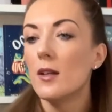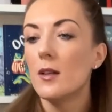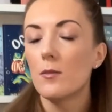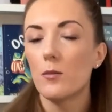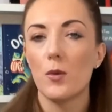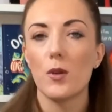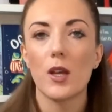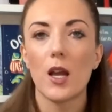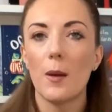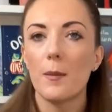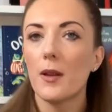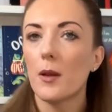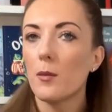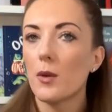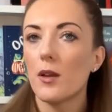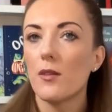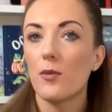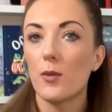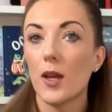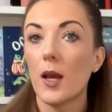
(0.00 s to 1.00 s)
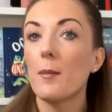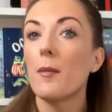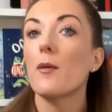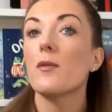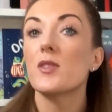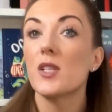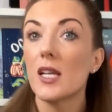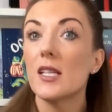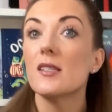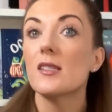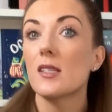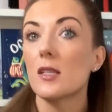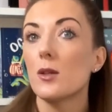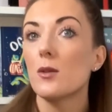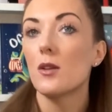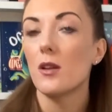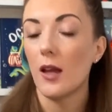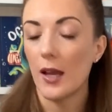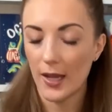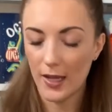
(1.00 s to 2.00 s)
We come up with
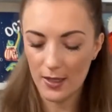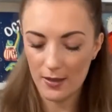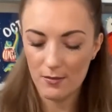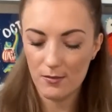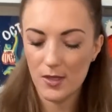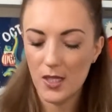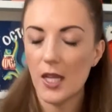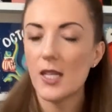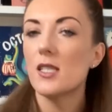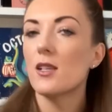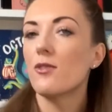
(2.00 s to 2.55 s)
10